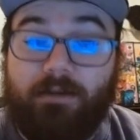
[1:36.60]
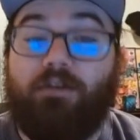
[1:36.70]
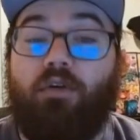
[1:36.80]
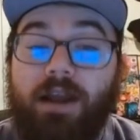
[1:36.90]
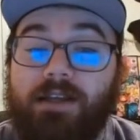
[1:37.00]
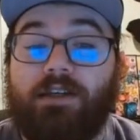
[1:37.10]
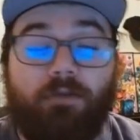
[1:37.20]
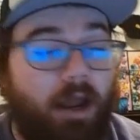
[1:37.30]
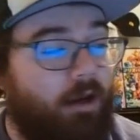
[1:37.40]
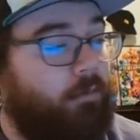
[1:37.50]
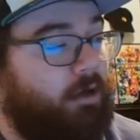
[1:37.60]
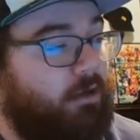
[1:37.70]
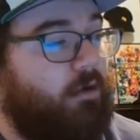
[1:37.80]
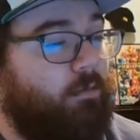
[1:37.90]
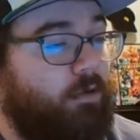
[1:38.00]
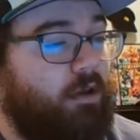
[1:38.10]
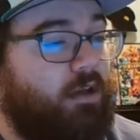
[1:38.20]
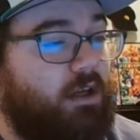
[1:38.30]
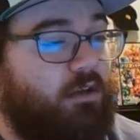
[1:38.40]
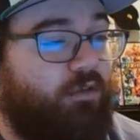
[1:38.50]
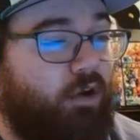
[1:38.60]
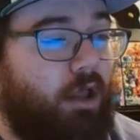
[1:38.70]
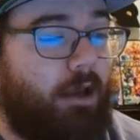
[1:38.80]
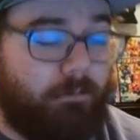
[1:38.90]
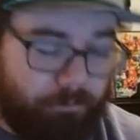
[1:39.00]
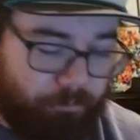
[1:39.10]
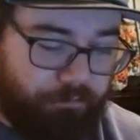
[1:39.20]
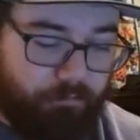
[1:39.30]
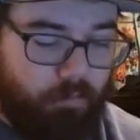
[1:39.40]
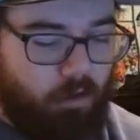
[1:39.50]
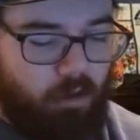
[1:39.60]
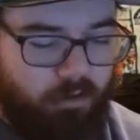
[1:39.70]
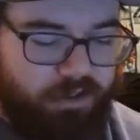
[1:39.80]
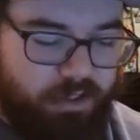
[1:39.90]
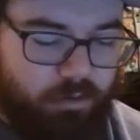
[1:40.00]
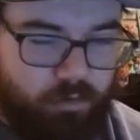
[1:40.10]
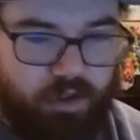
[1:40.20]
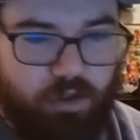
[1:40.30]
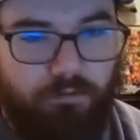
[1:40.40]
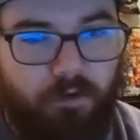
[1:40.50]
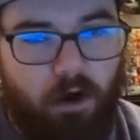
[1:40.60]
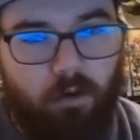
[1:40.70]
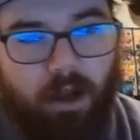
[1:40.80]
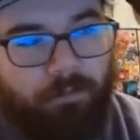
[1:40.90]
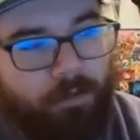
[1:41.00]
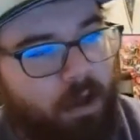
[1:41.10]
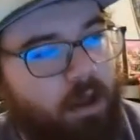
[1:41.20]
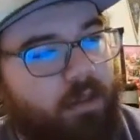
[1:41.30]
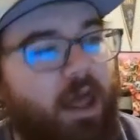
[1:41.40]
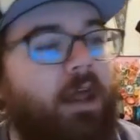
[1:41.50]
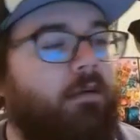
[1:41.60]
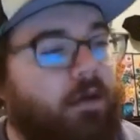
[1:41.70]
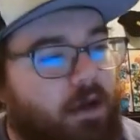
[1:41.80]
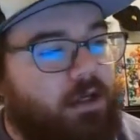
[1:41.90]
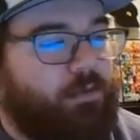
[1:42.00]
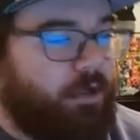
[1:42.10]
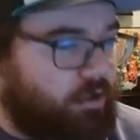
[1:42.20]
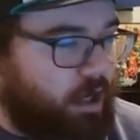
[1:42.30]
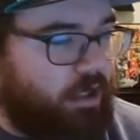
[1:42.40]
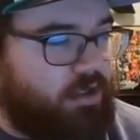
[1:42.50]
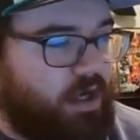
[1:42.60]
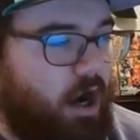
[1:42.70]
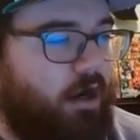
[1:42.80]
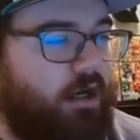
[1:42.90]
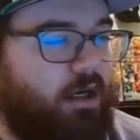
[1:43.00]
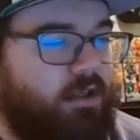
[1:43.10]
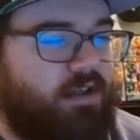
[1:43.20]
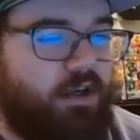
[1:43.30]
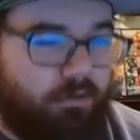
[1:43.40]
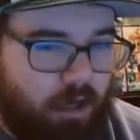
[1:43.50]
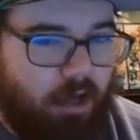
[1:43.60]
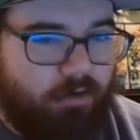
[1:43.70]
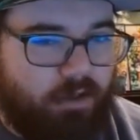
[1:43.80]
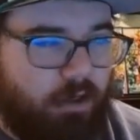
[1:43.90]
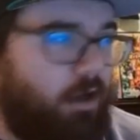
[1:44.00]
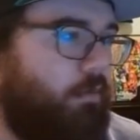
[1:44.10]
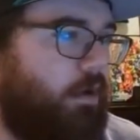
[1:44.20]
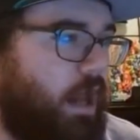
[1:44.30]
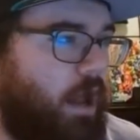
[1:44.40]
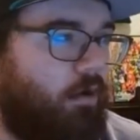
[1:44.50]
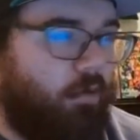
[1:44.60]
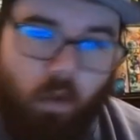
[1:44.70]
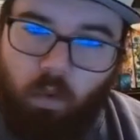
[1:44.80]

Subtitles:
Crazy, right? I mean, it really does feel like the season was so far away. Then spring training started, and it's still kind of like, but now,